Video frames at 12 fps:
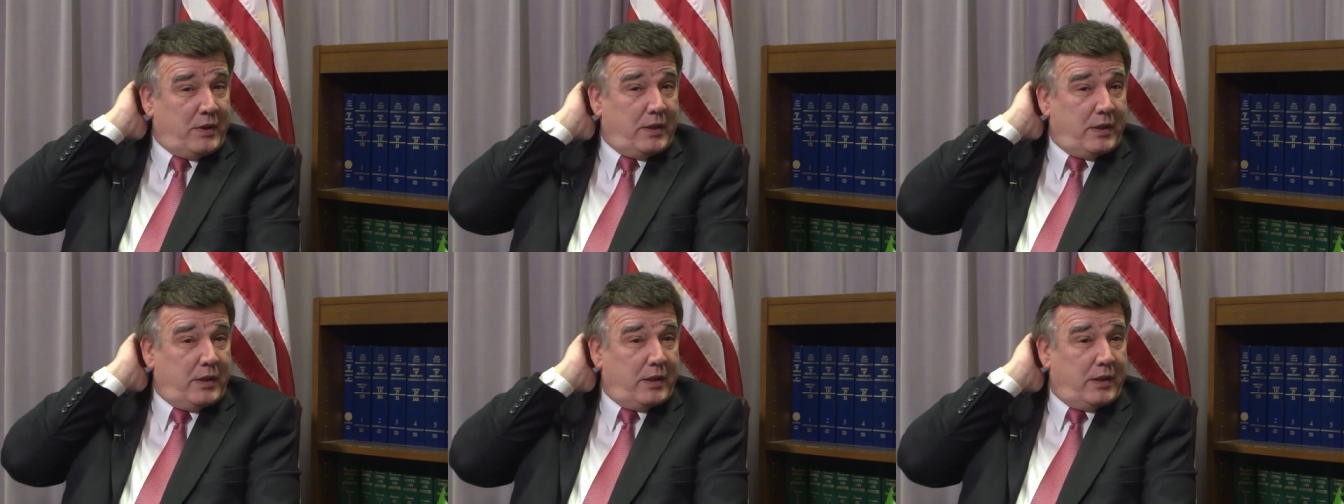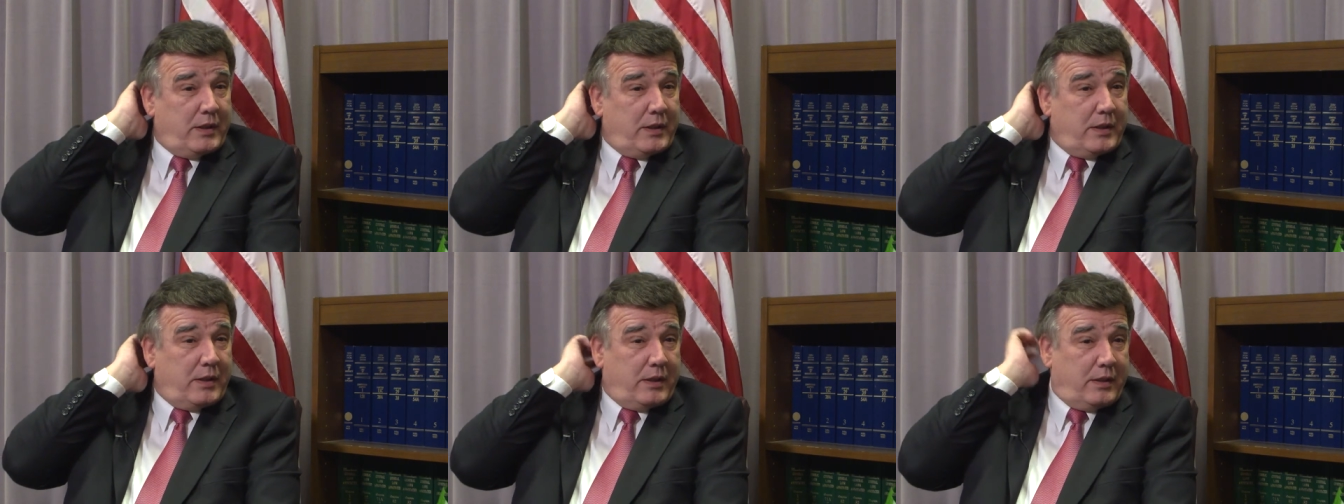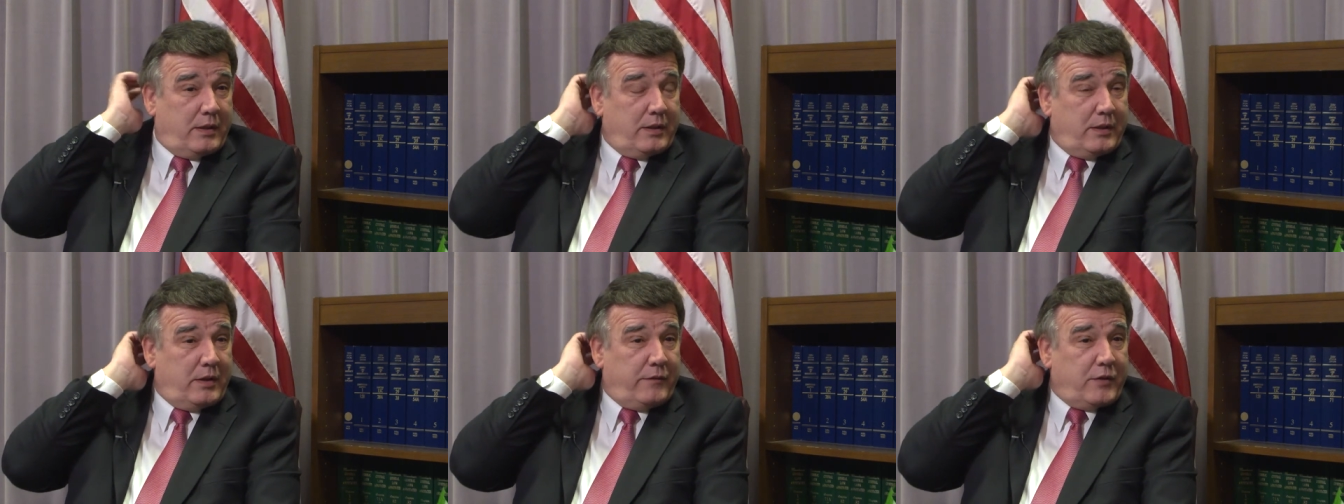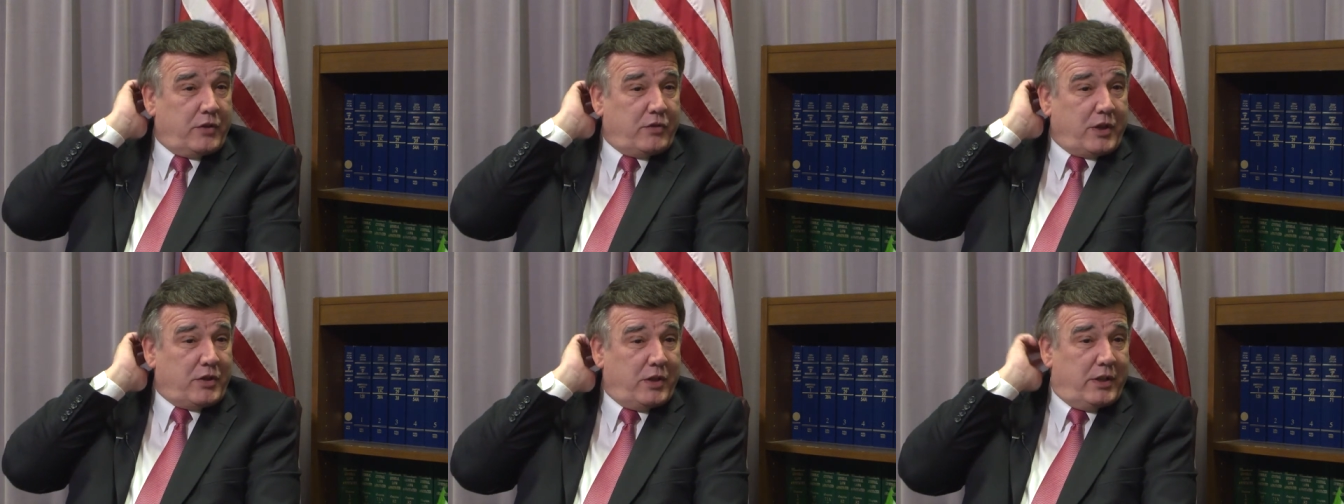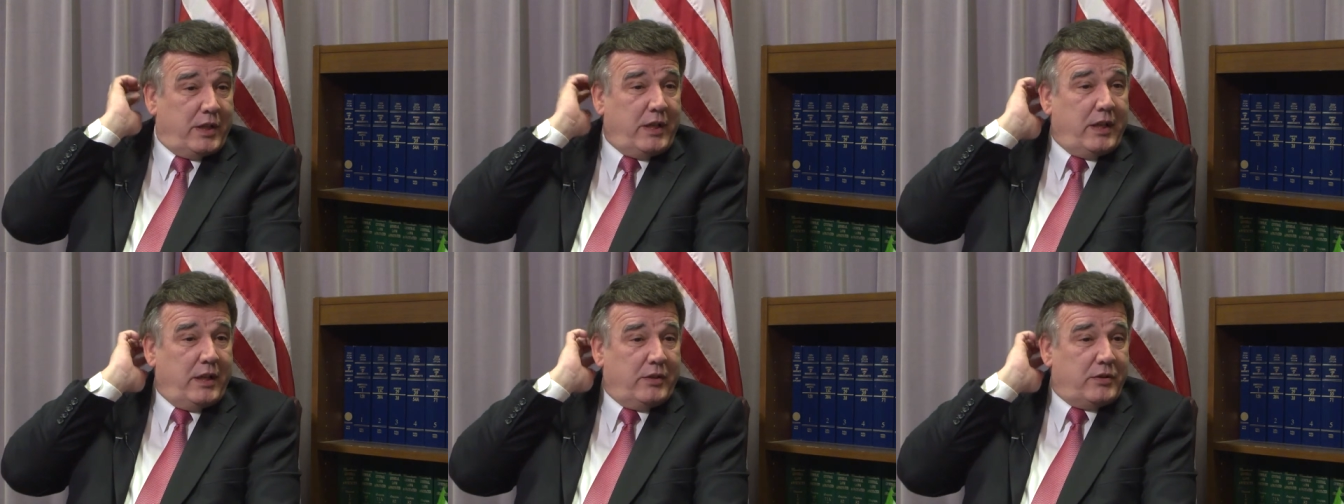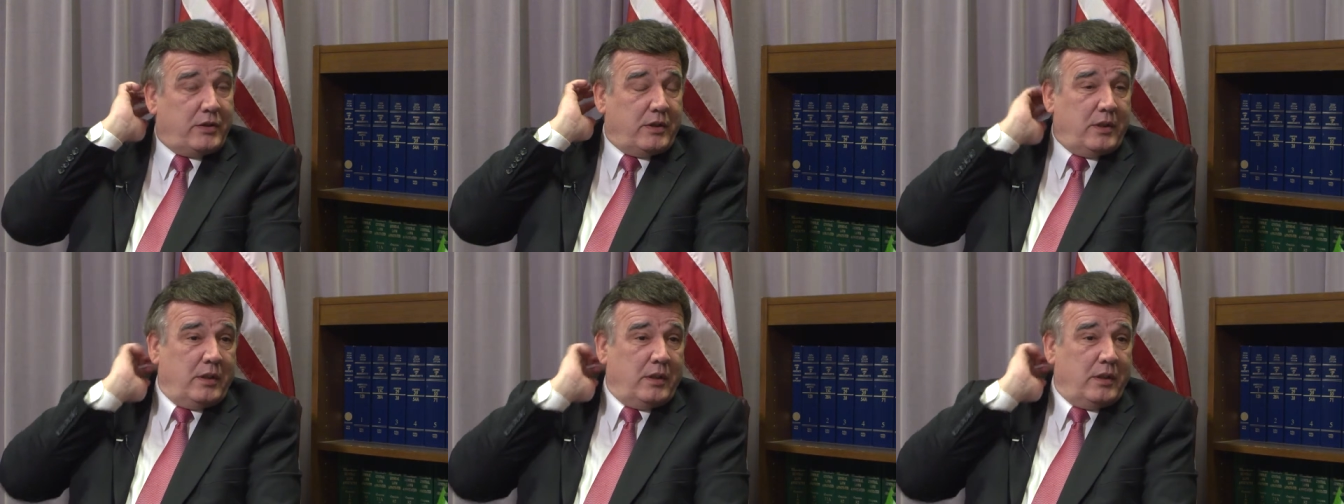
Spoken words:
And the infrastructure needs